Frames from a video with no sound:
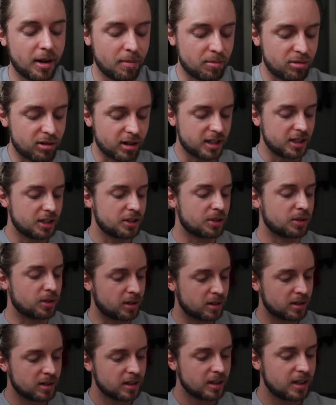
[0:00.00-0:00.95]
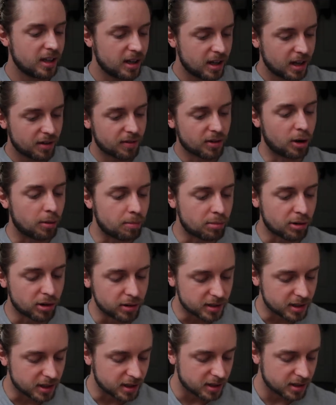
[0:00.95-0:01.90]
I'm pretty sure I've got
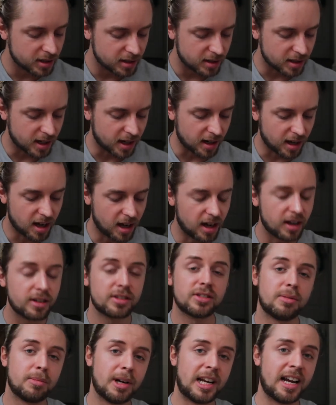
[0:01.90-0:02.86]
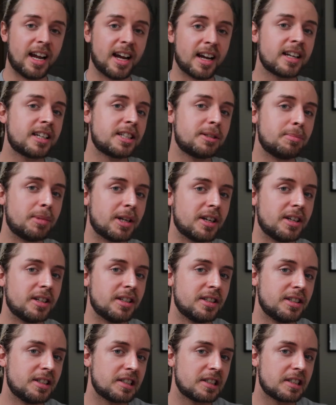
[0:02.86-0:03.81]
bruises and cuts on my legs
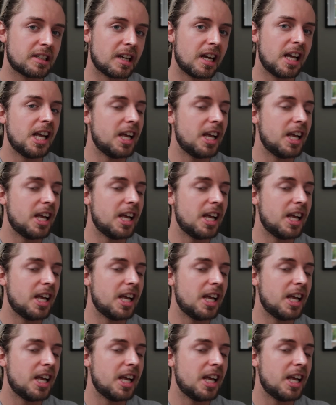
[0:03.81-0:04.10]
because